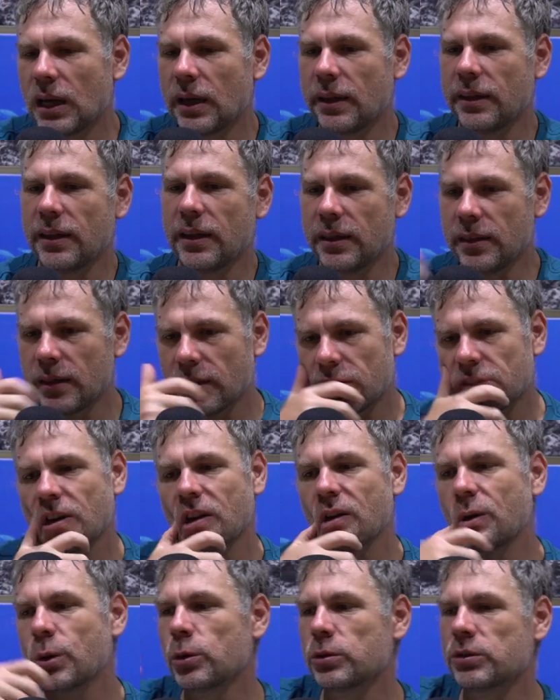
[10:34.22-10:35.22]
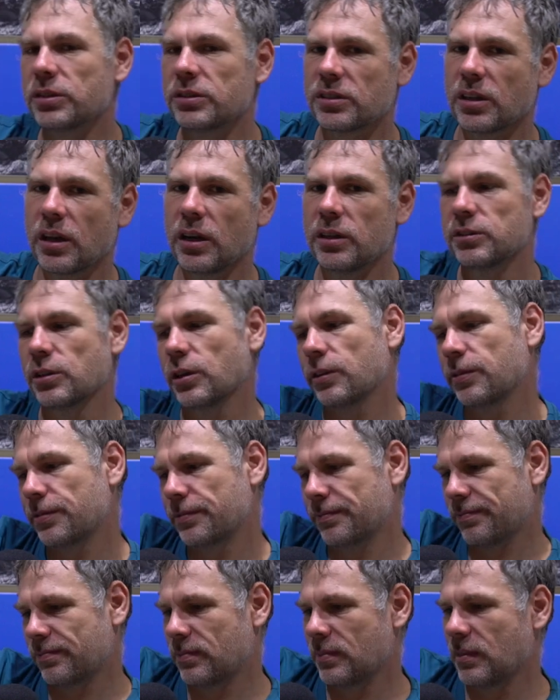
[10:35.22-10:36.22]
and then the three quarters goes
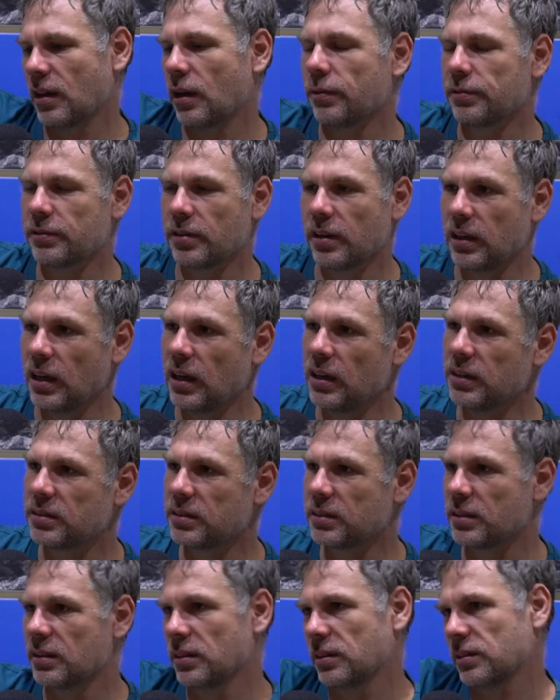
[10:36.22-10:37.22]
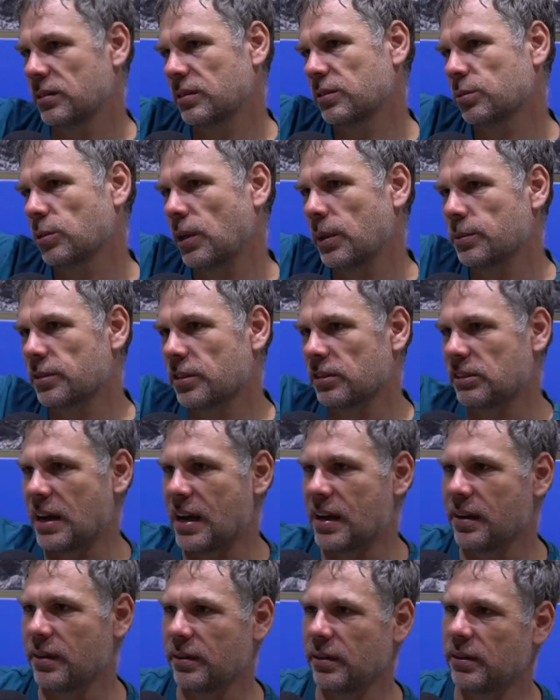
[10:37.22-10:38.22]
off off to the east and sweeps
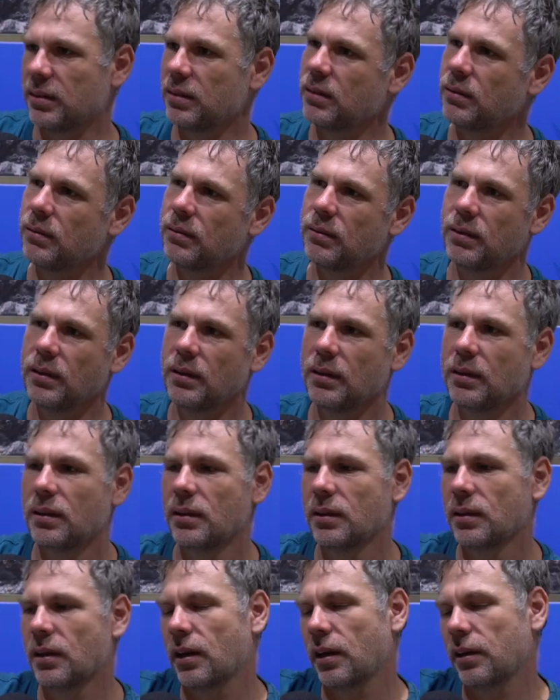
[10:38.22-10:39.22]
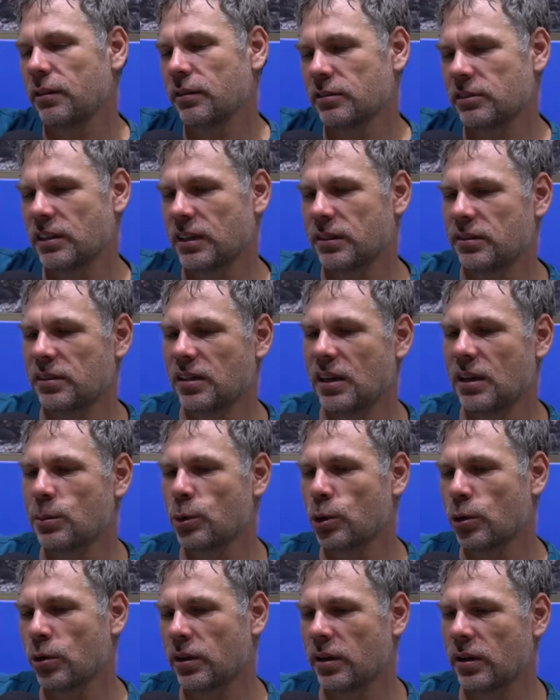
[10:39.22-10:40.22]
around around
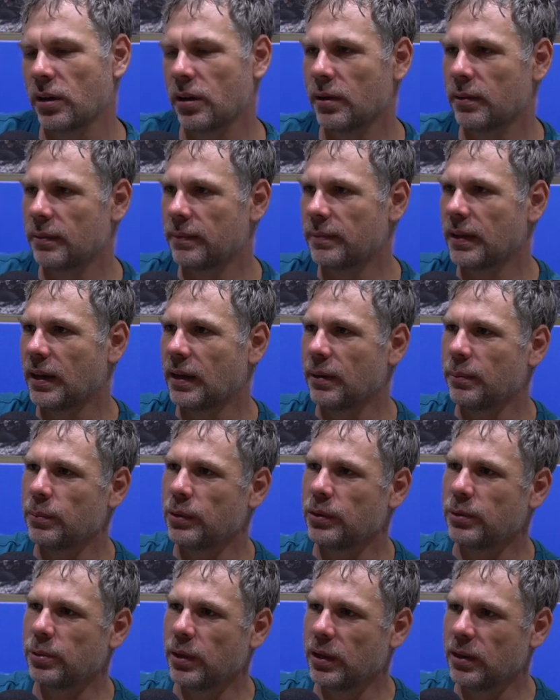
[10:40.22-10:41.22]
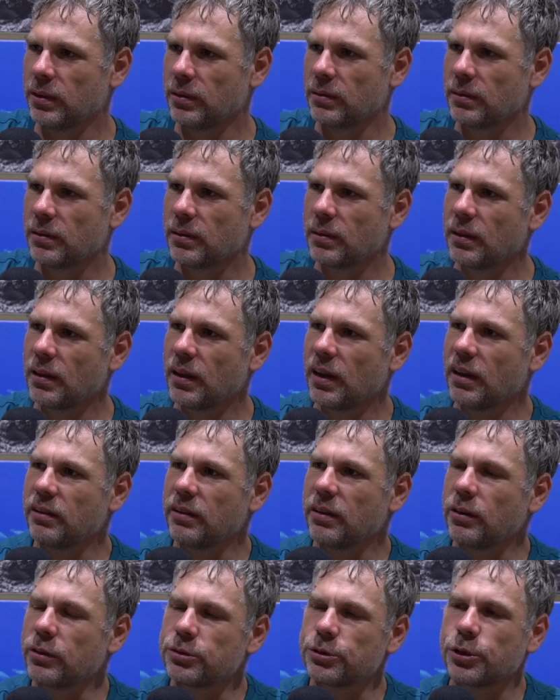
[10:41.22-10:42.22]
Timor and uh, down between
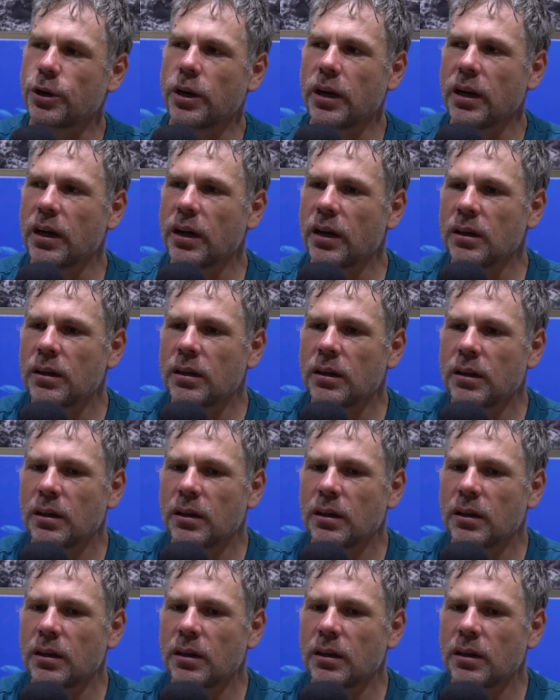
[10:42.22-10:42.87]
there and Australia.